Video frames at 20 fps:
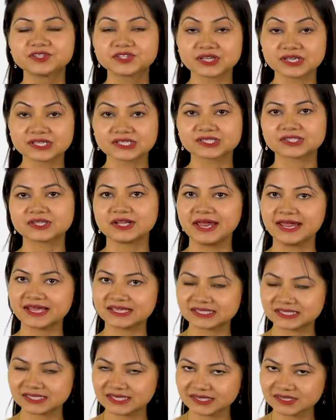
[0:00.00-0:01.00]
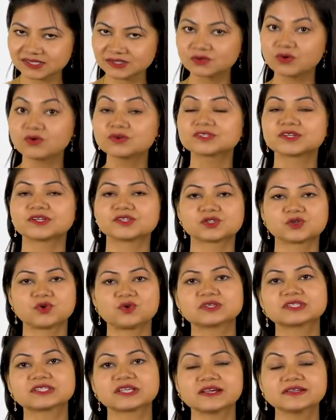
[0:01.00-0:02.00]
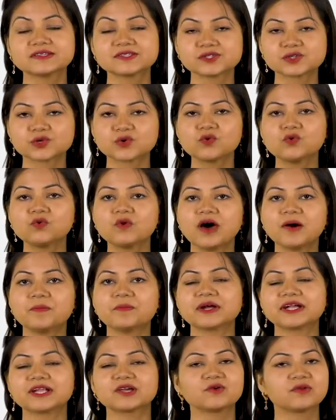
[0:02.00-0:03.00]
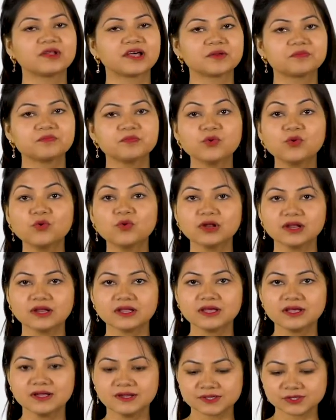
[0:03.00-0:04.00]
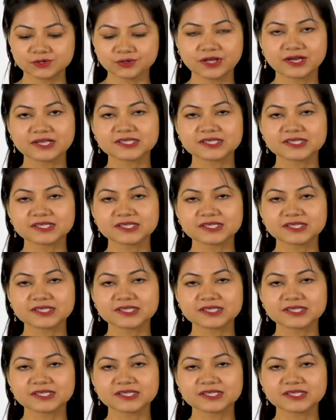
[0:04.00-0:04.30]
just access those resources through a particular pool. So the